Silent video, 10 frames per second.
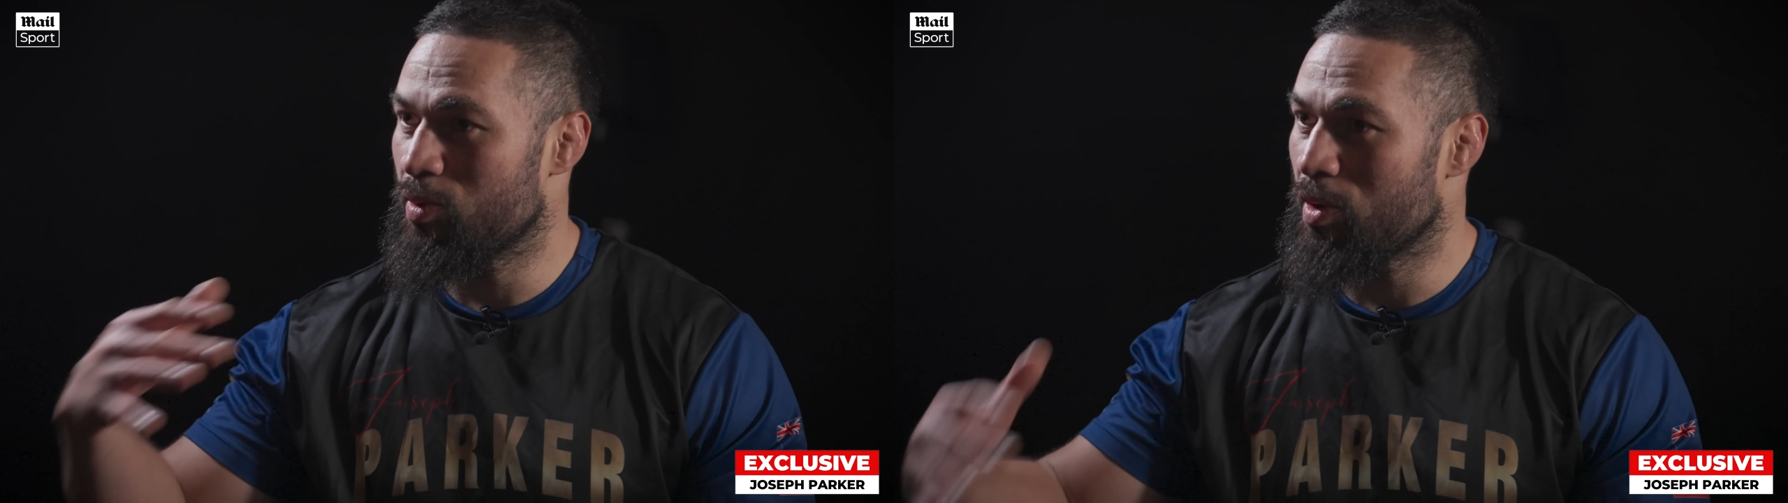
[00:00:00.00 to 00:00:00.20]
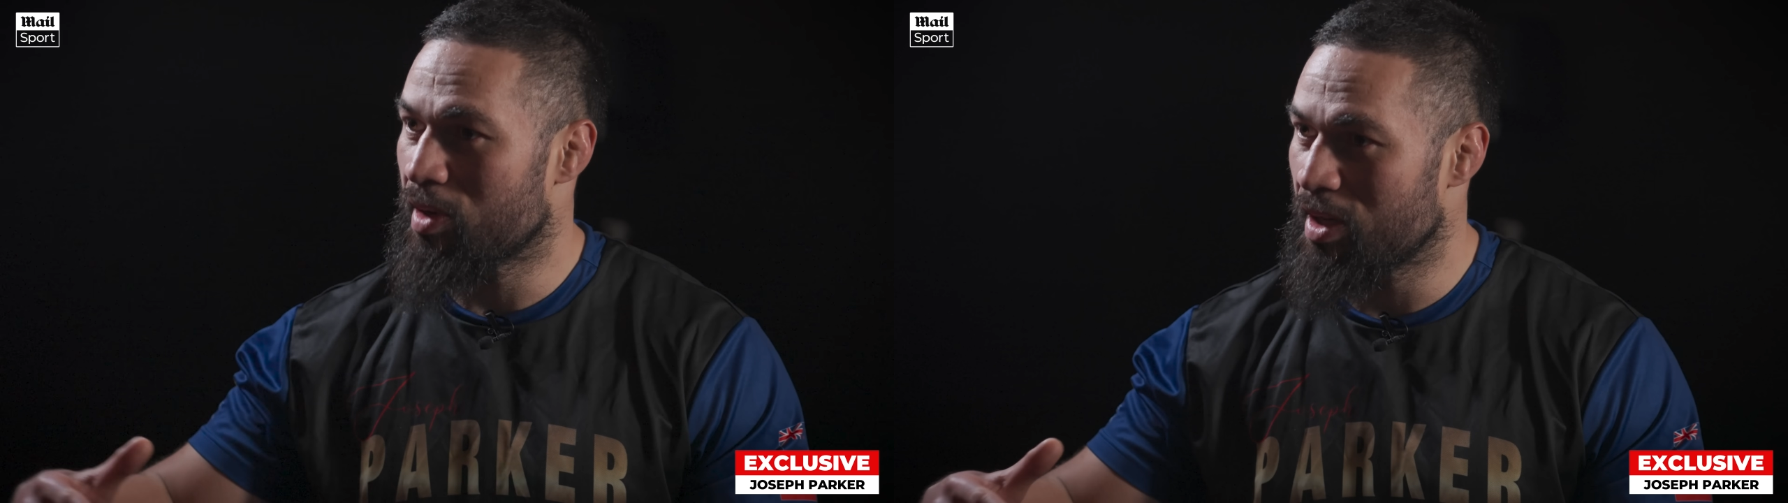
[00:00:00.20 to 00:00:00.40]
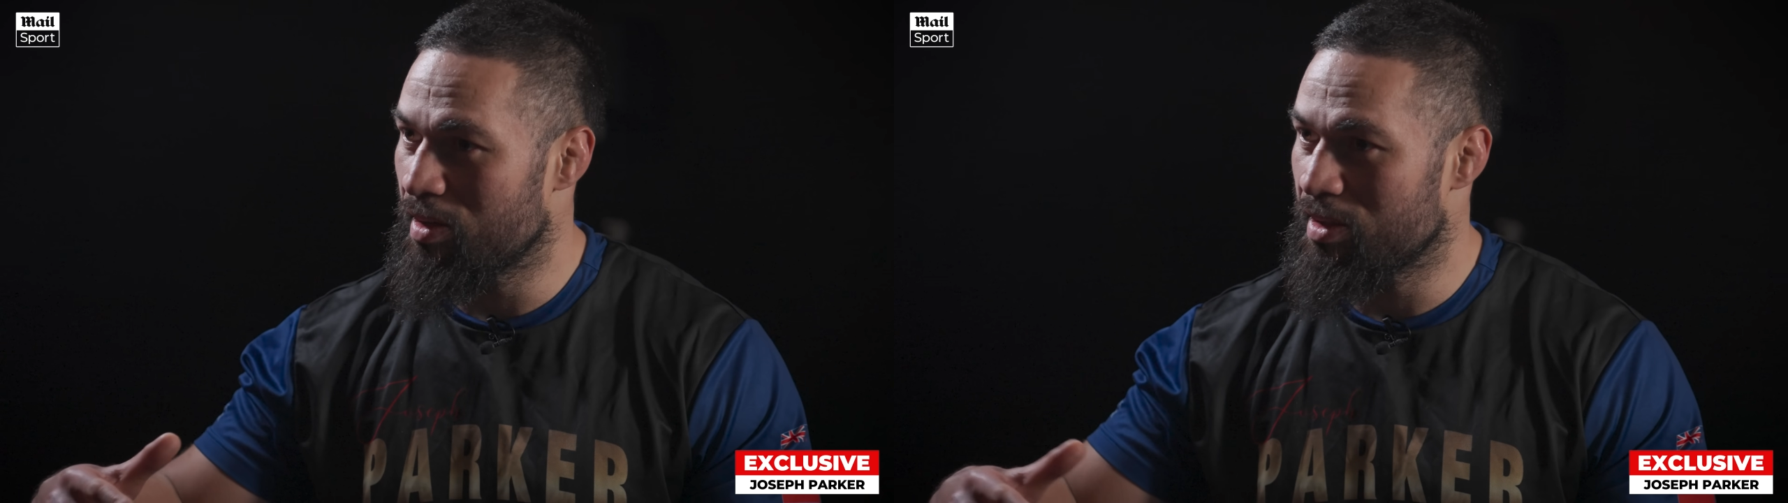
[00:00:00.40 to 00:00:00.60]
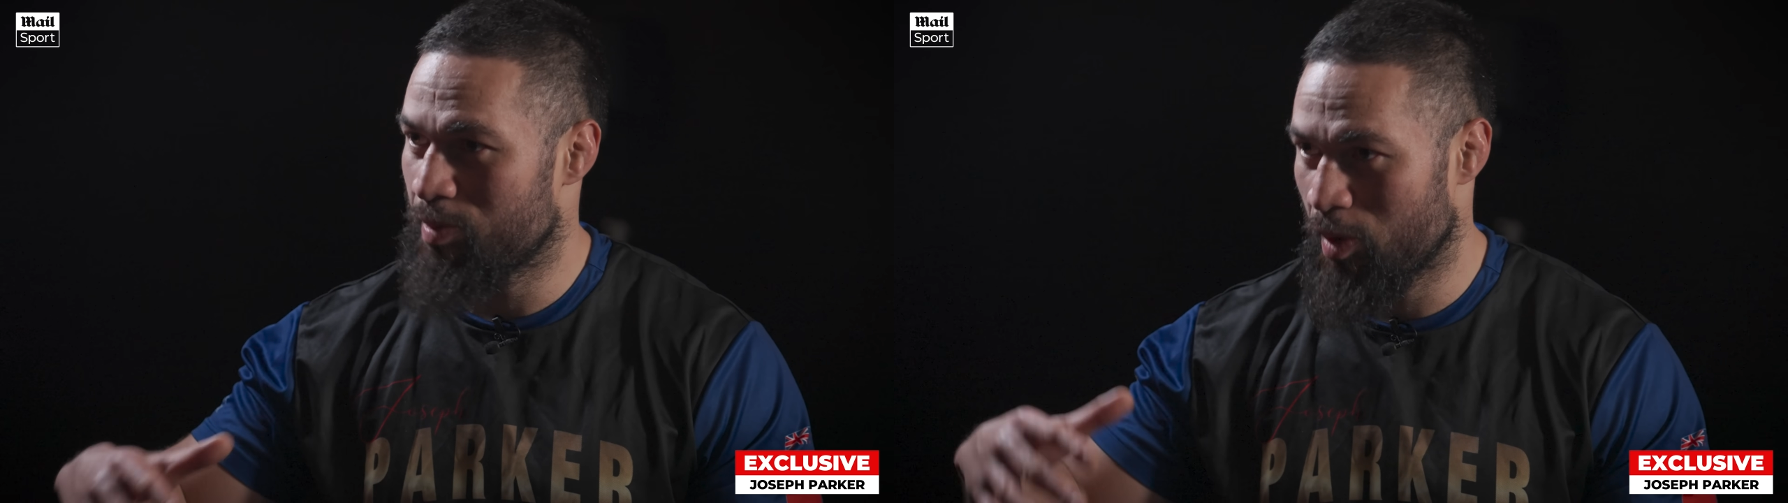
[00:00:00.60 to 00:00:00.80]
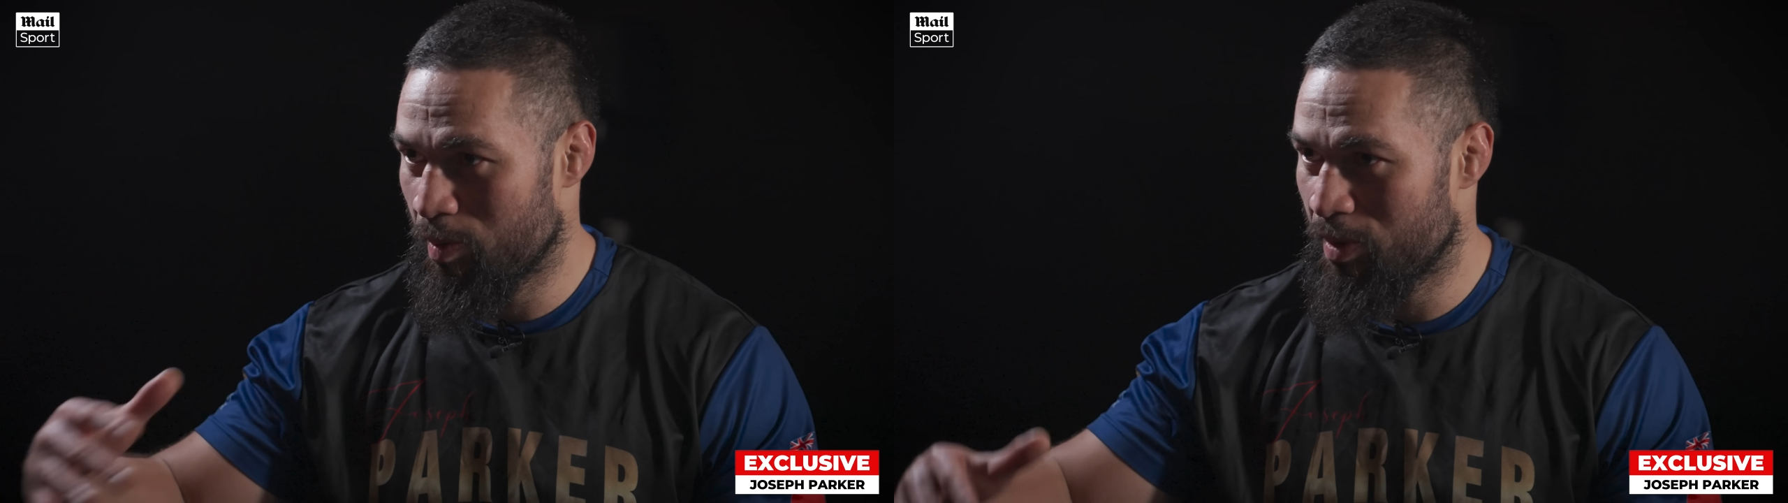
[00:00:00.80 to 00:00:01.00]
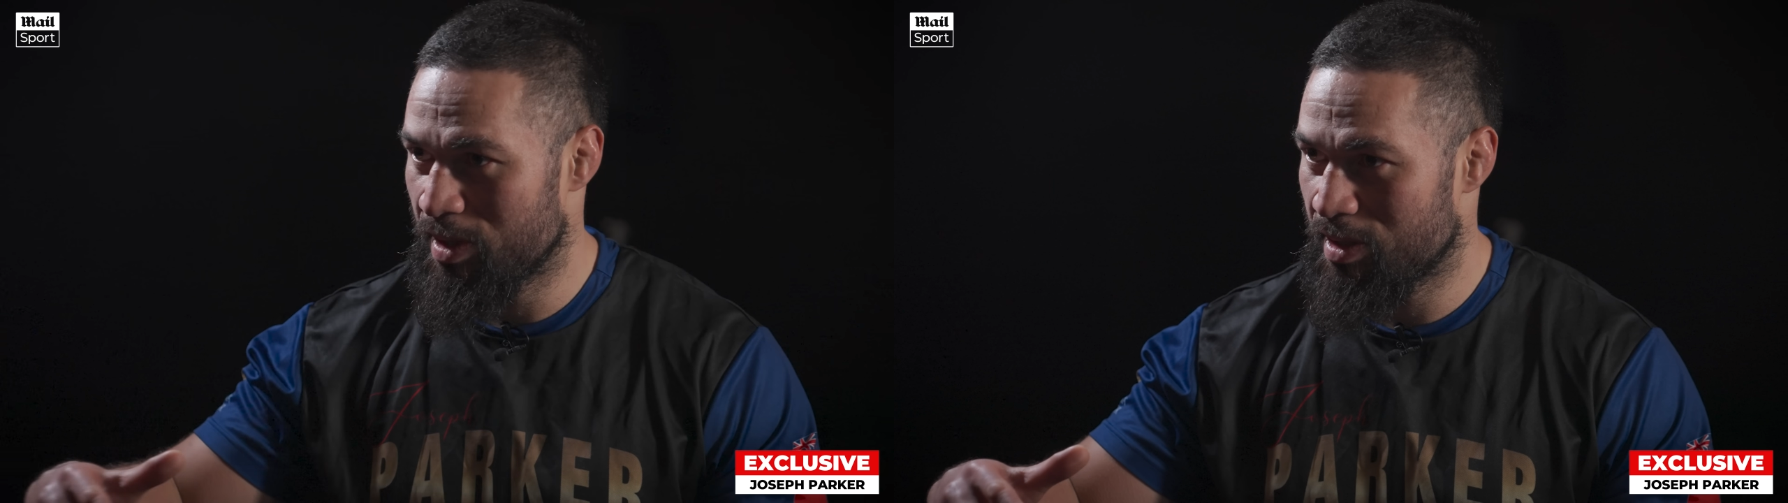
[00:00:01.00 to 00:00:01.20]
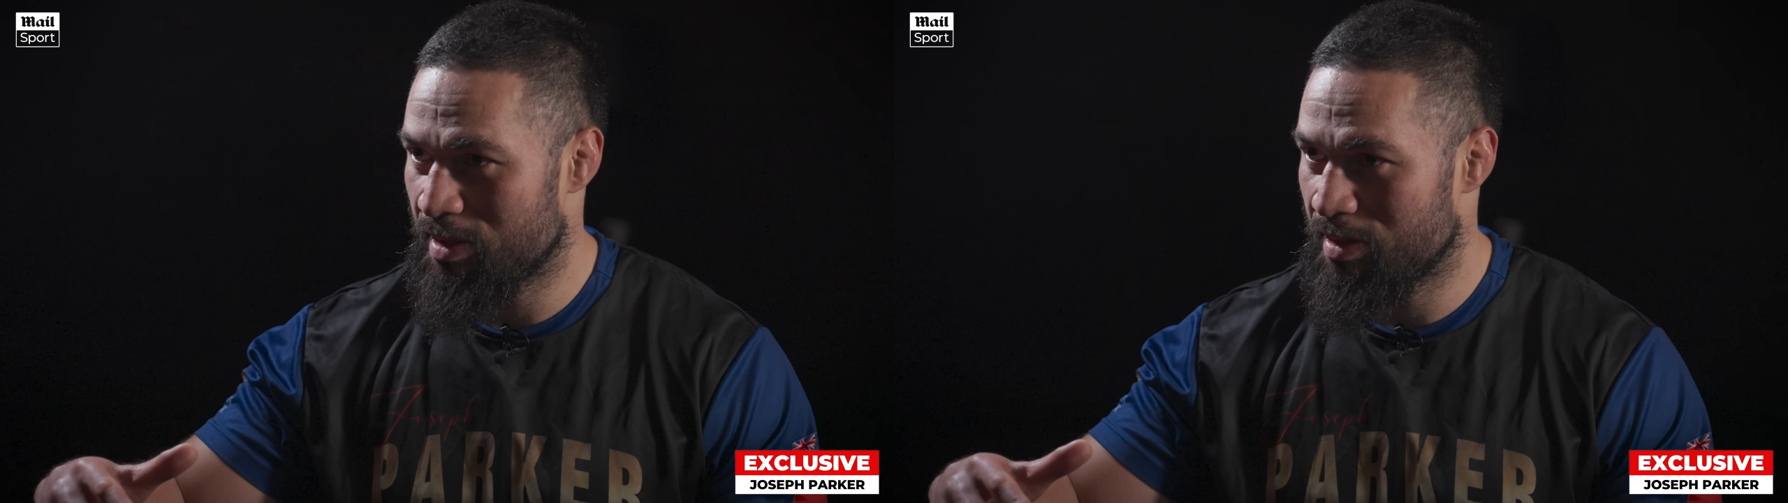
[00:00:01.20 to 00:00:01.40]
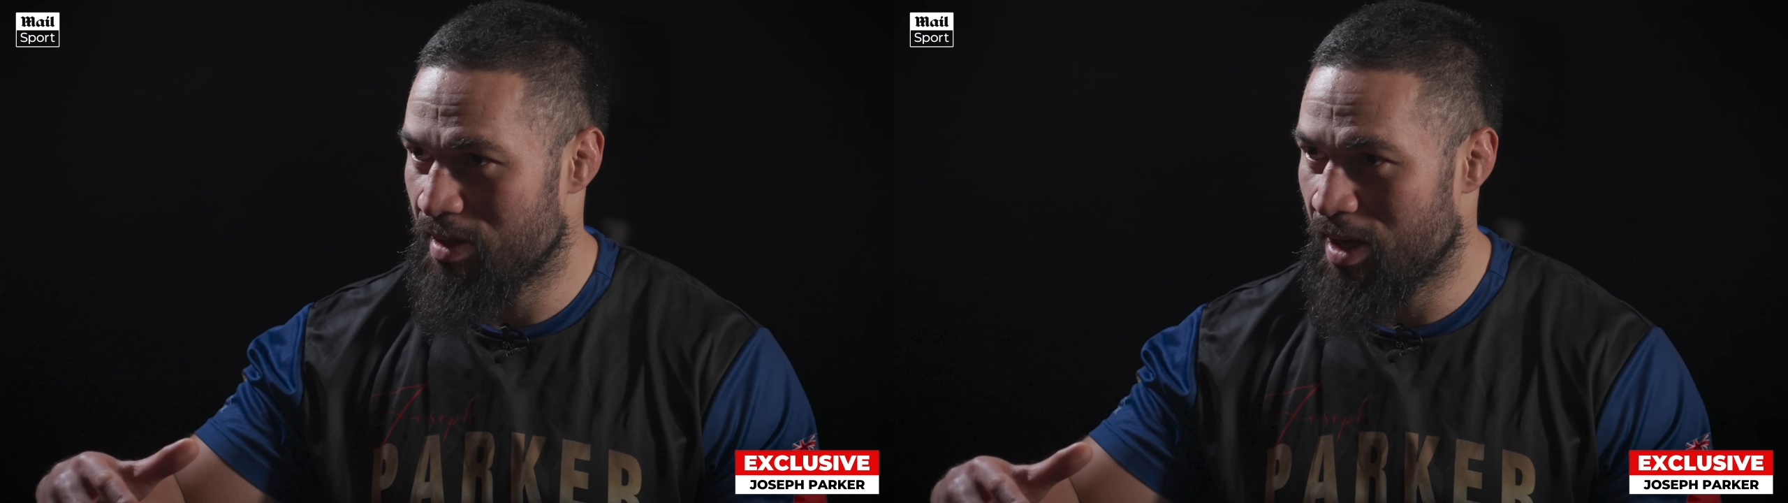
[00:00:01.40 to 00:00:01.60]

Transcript: workout its purpose,